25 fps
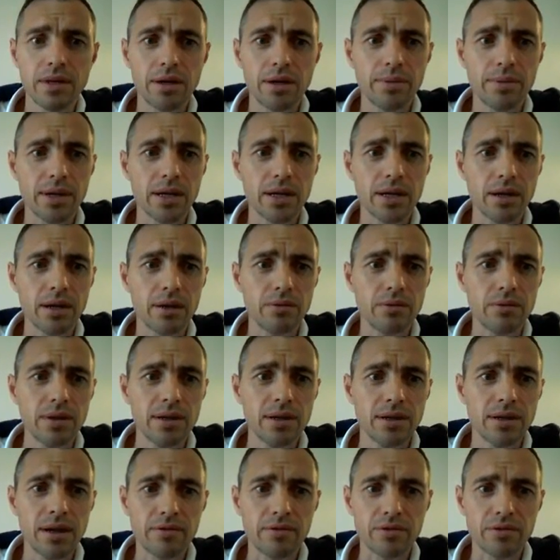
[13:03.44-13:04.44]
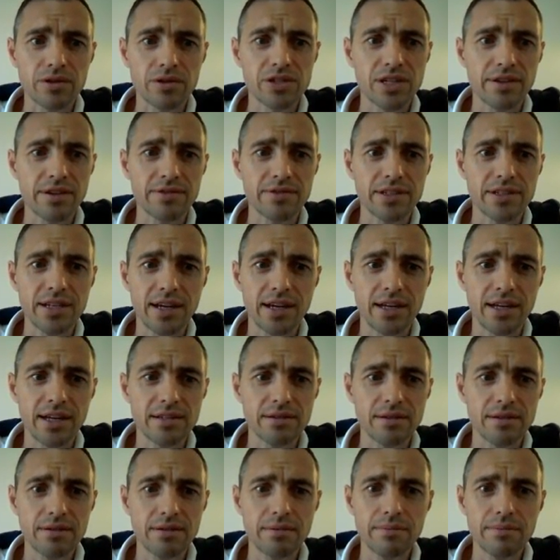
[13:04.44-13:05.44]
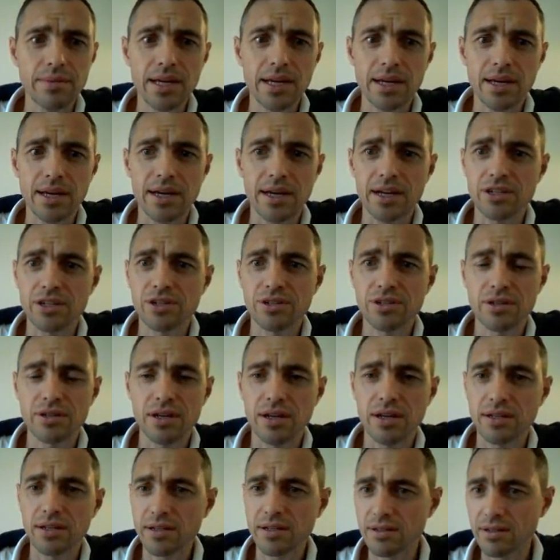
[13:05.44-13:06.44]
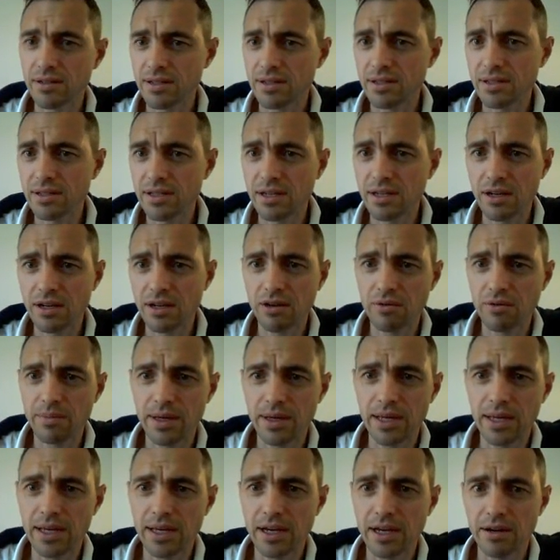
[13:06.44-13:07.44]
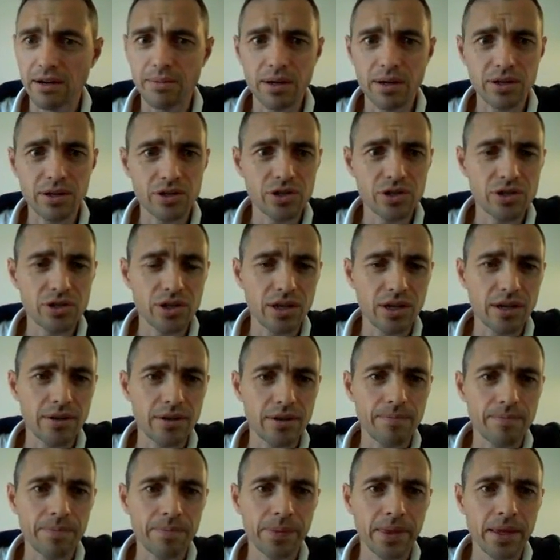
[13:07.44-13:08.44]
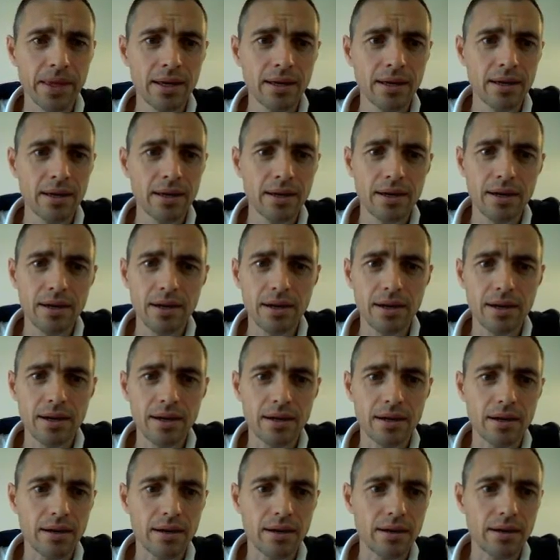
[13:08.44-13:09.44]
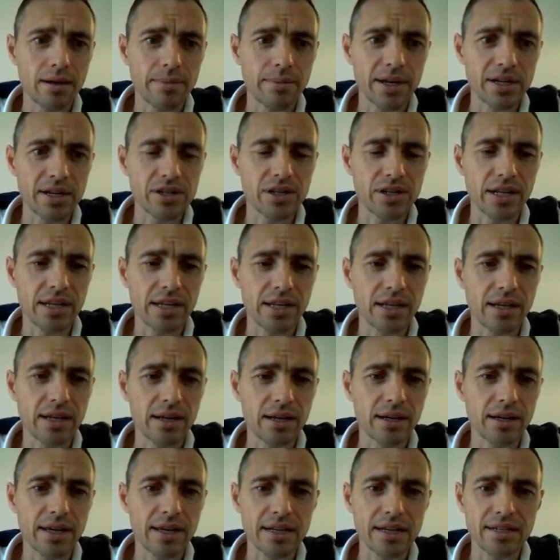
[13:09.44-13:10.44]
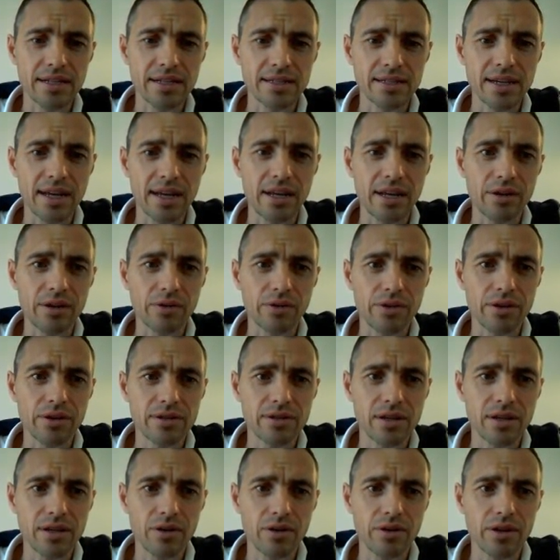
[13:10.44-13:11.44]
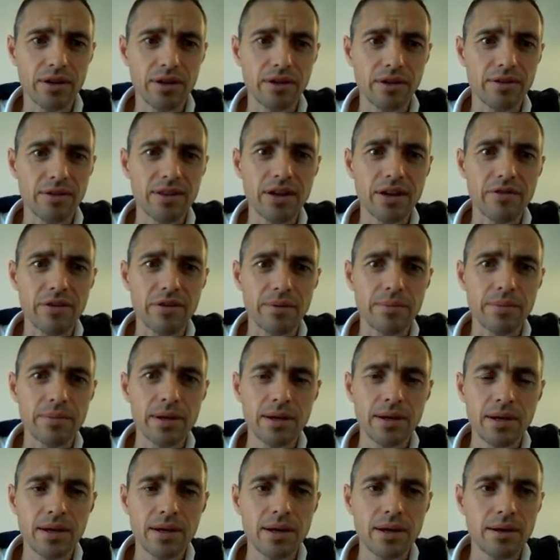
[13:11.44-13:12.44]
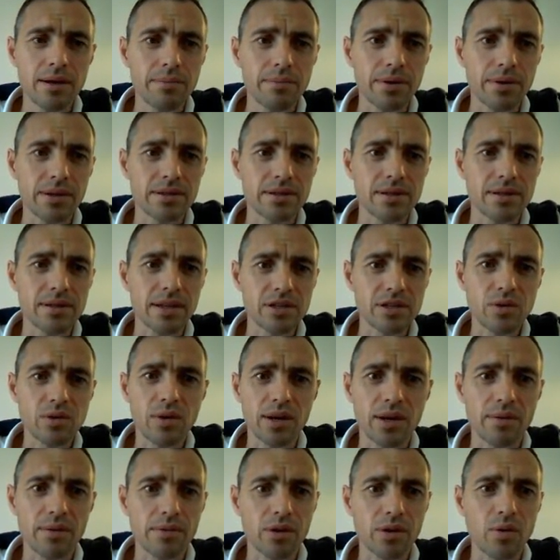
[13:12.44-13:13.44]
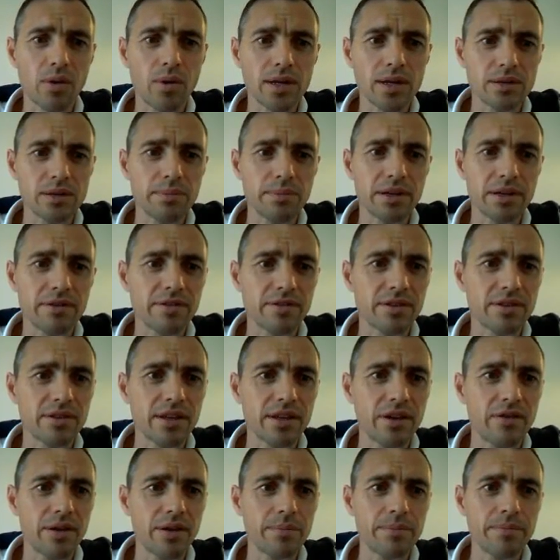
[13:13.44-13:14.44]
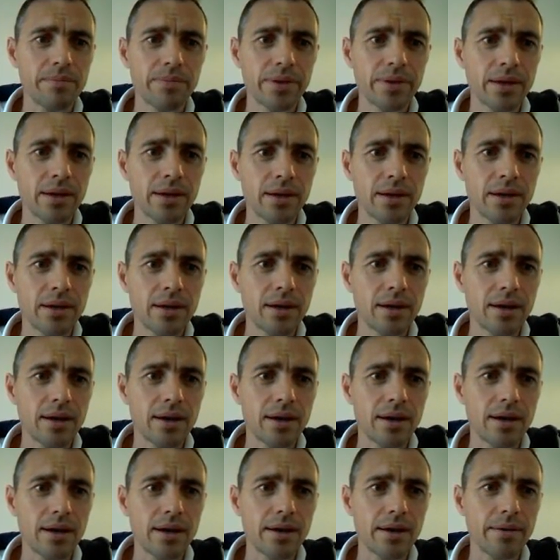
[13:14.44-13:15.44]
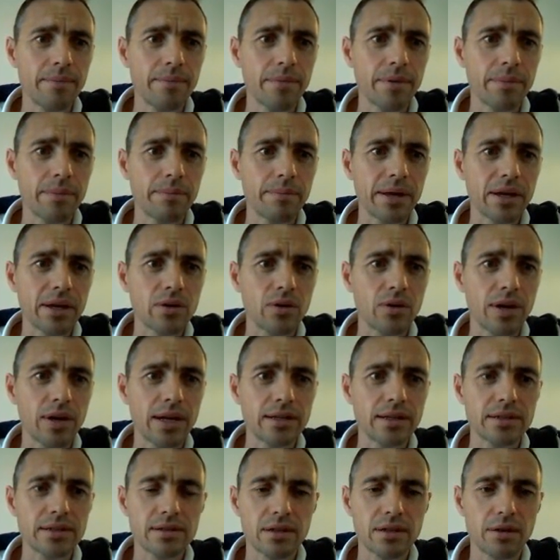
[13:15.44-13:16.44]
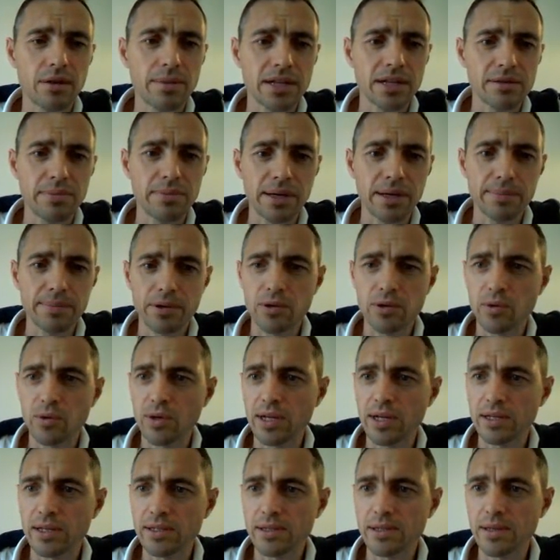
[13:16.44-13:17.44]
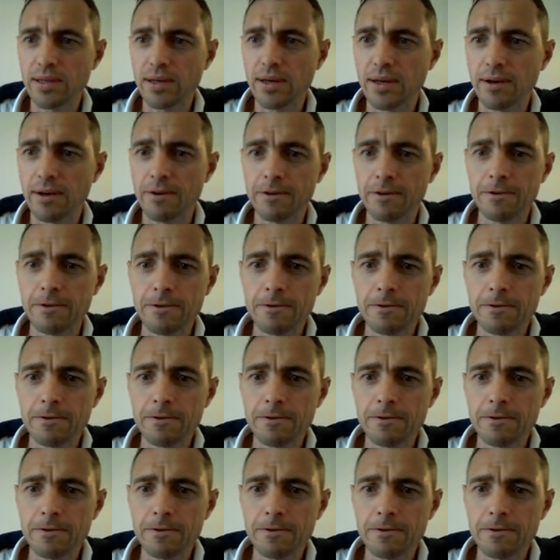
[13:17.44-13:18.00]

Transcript: Here we go. I've got 78 megahash. It doesn't tell me how much um, uh, I'm actually getting daily on the on the Ethereum, but uh, it's quite a quite a bit of Ethereum. Um, Bitcoins. Go back to Bitcoins there.